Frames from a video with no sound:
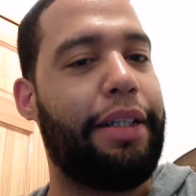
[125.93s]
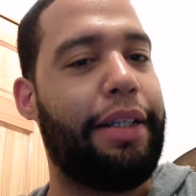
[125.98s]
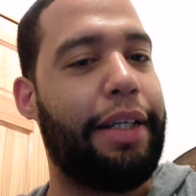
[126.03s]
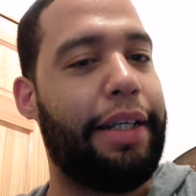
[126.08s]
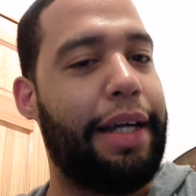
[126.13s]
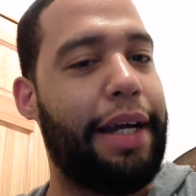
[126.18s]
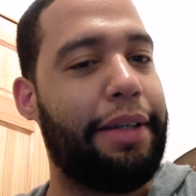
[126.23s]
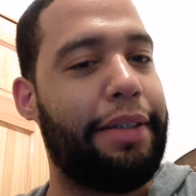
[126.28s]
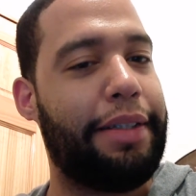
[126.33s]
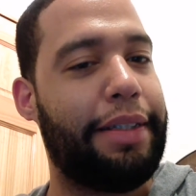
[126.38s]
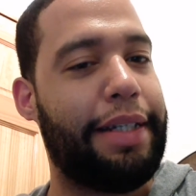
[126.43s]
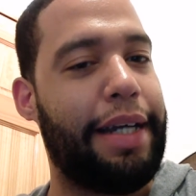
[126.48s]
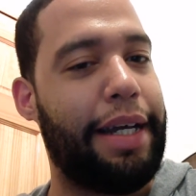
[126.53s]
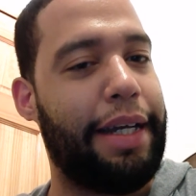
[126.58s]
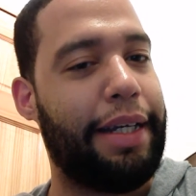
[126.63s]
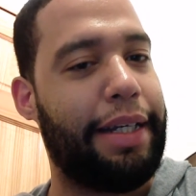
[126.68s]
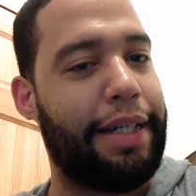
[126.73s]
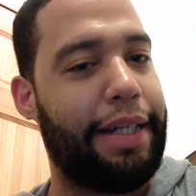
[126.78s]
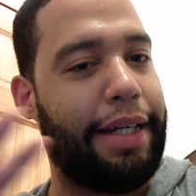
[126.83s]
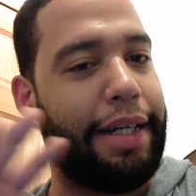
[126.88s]
They had to kind
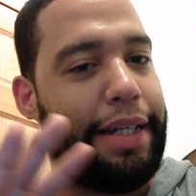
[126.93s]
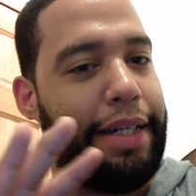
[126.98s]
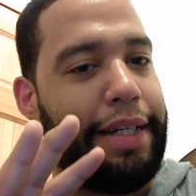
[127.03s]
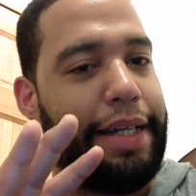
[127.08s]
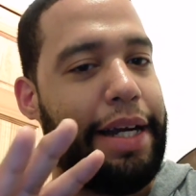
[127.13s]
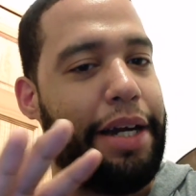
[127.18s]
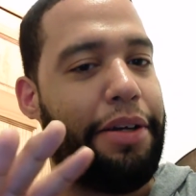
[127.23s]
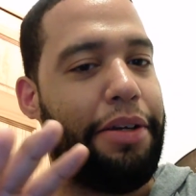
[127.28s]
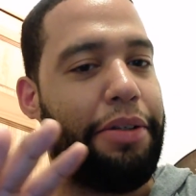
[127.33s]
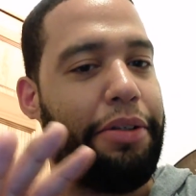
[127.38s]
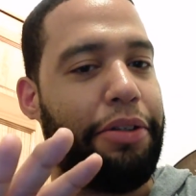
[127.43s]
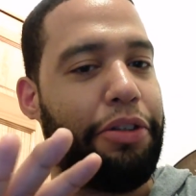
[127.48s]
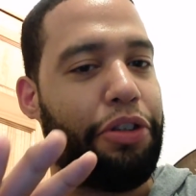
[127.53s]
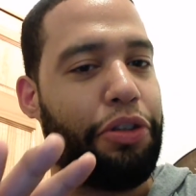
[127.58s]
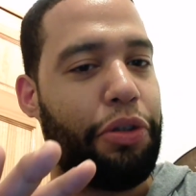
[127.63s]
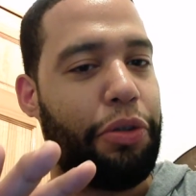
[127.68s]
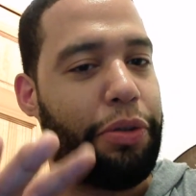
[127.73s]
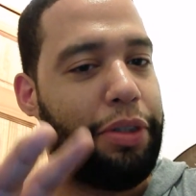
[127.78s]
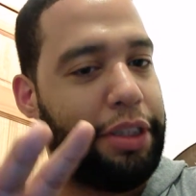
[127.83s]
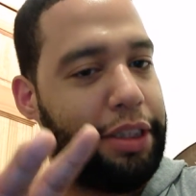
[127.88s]
of cut down on their
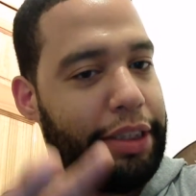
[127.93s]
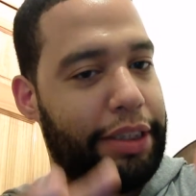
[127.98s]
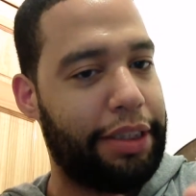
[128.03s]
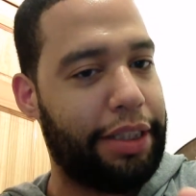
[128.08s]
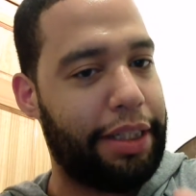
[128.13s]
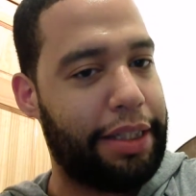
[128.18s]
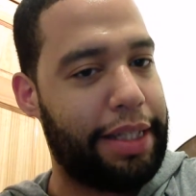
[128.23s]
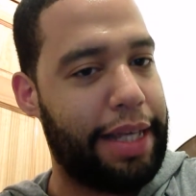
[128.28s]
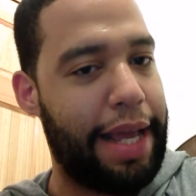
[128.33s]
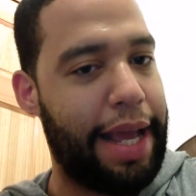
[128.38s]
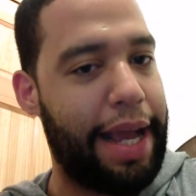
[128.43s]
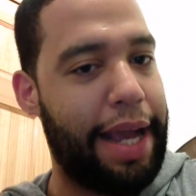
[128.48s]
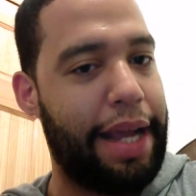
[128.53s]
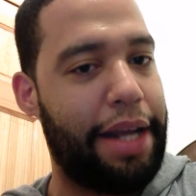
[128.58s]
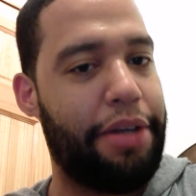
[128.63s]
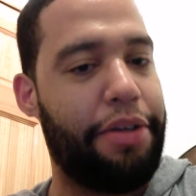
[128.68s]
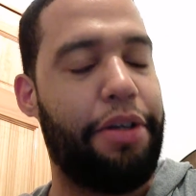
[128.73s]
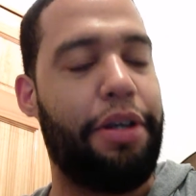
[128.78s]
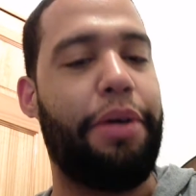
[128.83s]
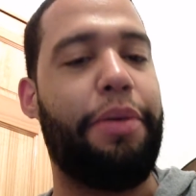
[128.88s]
story just a
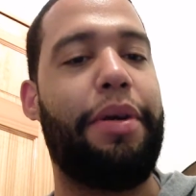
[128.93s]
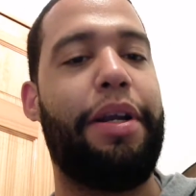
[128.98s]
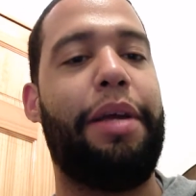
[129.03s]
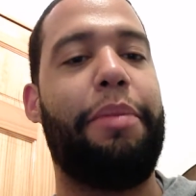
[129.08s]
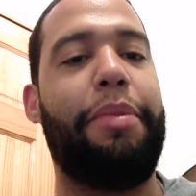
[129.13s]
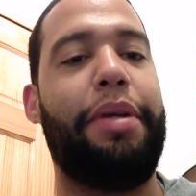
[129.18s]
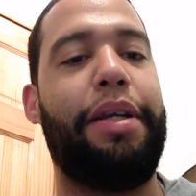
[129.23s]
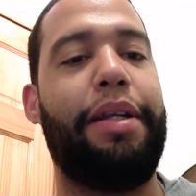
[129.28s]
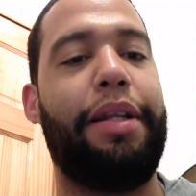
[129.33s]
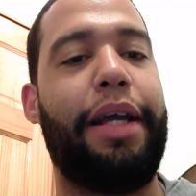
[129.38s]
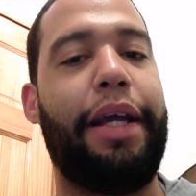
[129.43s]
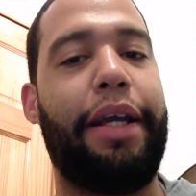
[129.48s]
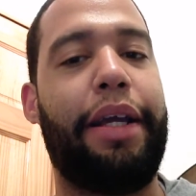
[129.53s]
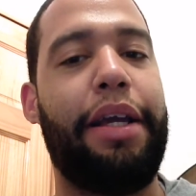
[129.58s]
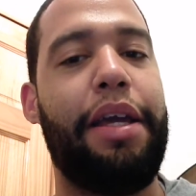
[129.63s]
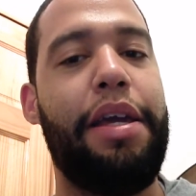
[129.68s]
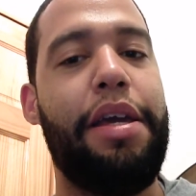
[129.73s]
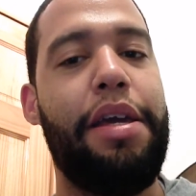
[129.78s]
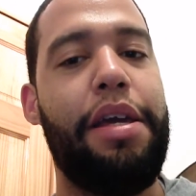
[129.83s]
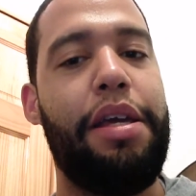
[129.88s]
tad. You know what I mean? Like,
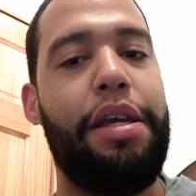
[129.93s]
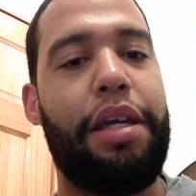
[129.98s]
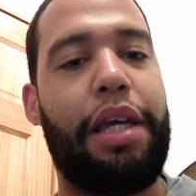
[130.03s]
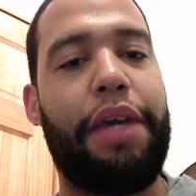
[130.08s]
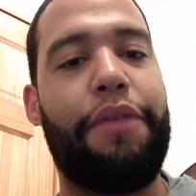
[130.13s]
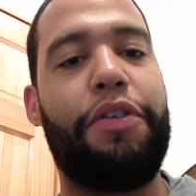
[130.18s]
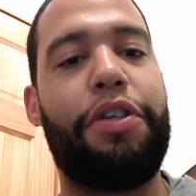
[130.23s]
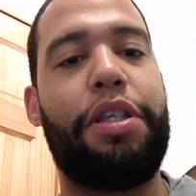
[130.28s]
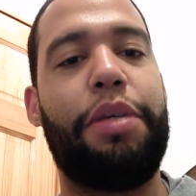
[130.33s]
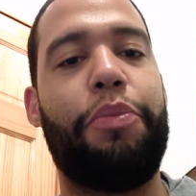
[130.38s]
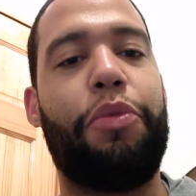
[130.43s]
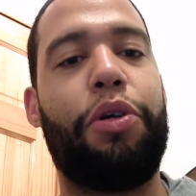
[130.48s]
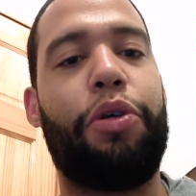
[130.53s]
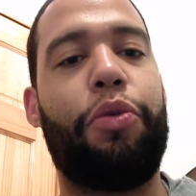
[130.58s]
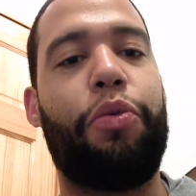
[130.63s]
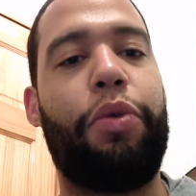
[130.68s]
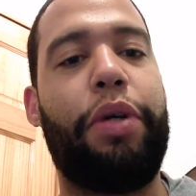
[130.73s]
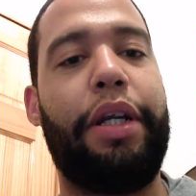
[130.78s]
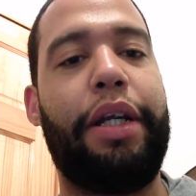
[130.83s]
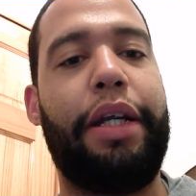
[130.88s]
give us some more
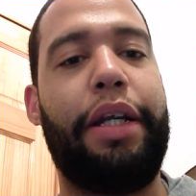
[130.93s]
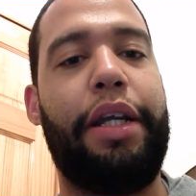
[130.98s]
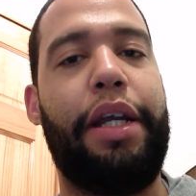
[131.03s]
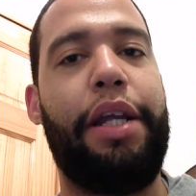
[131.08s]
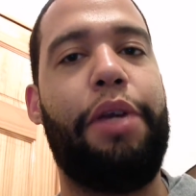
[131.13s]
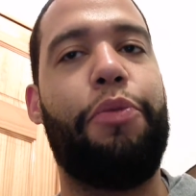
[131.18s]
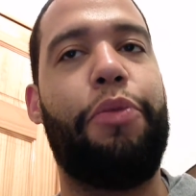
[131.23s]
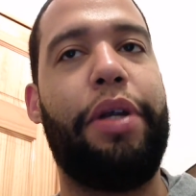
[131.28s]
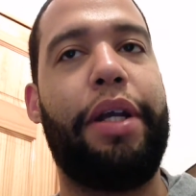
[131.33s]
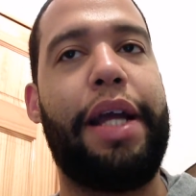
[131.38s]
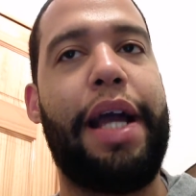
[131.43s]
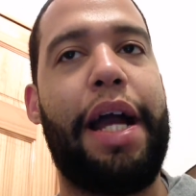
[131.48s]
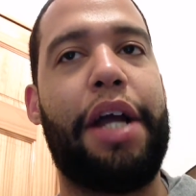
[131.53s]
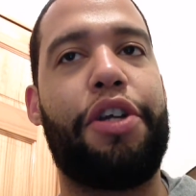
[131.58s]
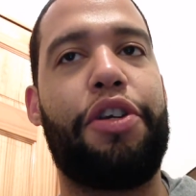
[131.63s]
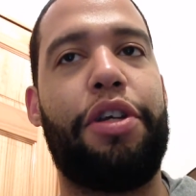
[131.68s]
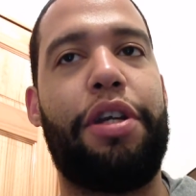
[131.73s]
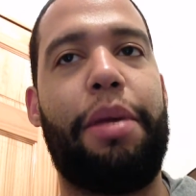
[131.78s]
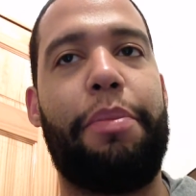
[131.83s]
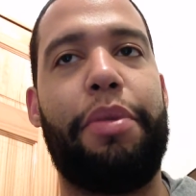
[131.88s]
ring
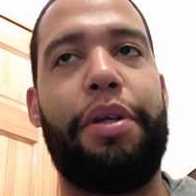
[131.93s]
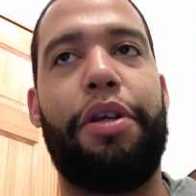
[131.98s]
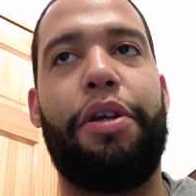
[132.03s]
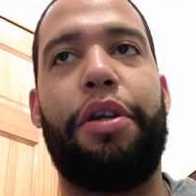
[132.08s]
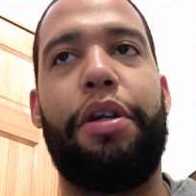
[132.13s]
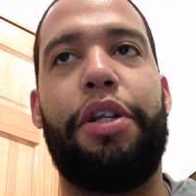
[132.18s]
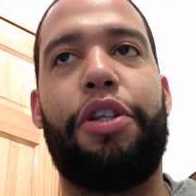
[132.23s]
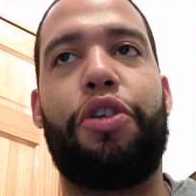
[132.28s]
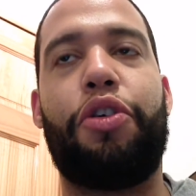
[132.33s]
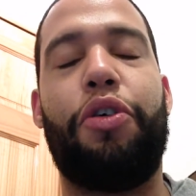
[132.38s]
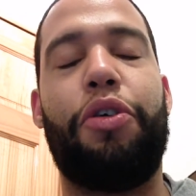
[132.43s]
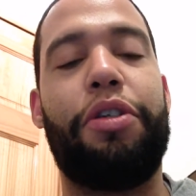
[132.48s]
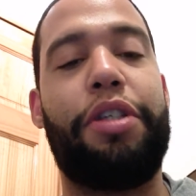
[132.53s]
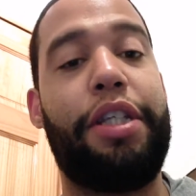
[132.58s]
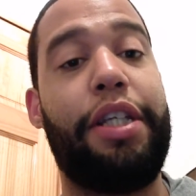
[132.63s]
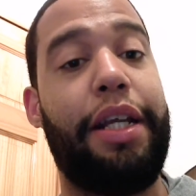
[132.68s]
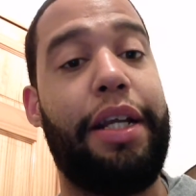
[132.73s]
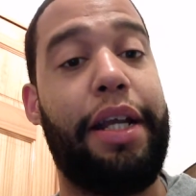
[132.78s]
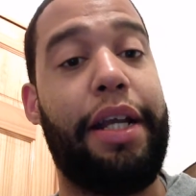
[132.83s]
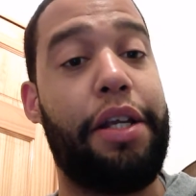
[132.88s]
action. I mean, it's called
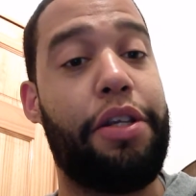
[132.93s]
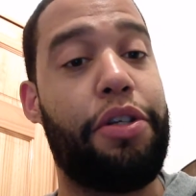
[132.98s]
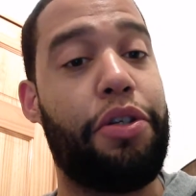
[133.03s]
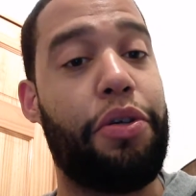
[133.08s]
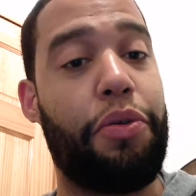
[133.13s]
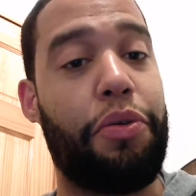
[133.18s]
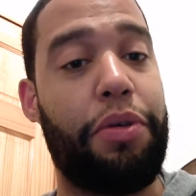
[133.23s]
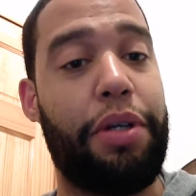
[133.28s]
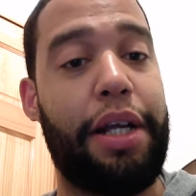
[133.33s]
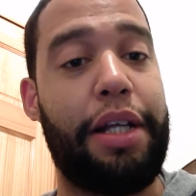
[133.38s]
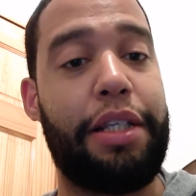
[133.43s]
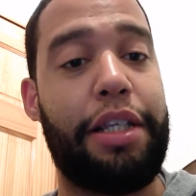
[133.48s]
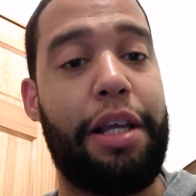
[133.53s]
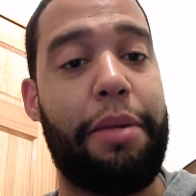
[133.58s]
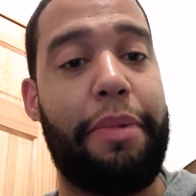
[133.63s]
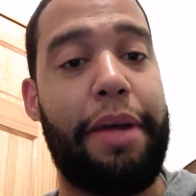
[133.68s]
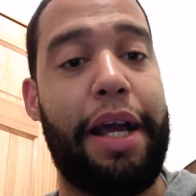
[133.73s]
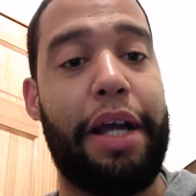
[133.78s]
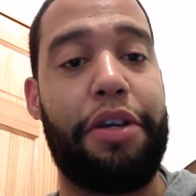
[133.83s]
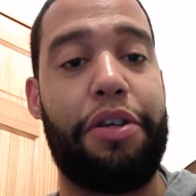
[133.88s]
TNA, it's Total
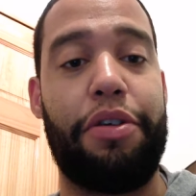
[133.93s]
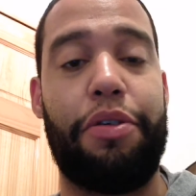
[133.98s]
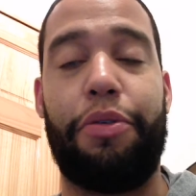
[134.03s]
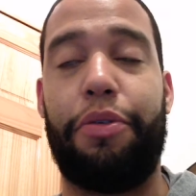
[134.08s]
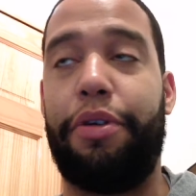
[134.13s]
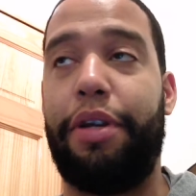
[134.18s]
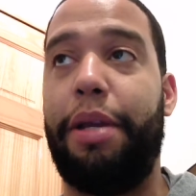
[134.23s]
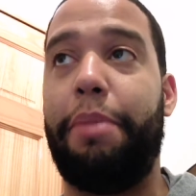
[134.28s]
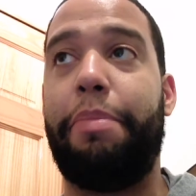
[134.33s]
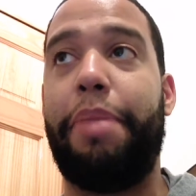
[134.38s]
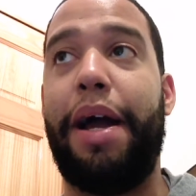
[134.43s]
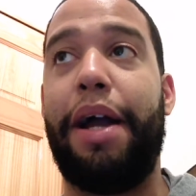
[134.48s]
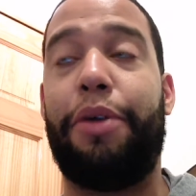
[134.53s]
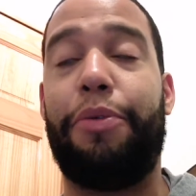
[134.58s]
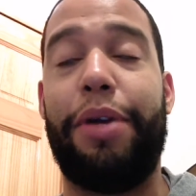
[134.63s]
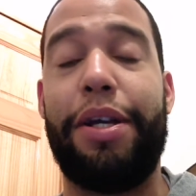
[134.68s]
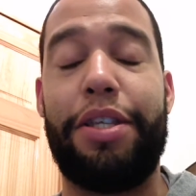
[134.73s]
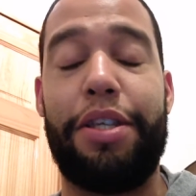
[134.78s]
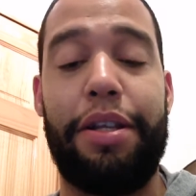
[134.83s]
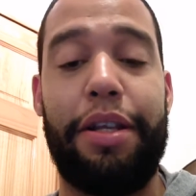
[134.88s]
Nonstop Action or Impact
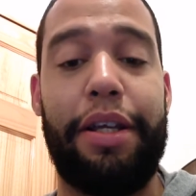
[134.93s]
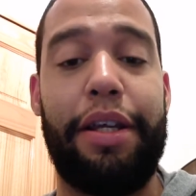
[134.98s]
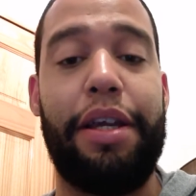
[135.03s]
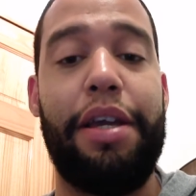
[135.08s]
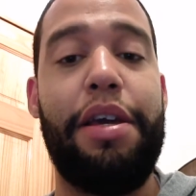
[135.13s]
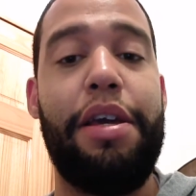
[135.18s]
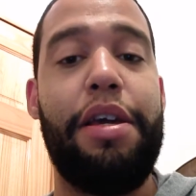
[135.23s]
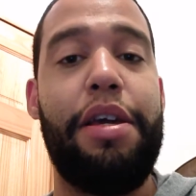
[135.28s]
Wrestling.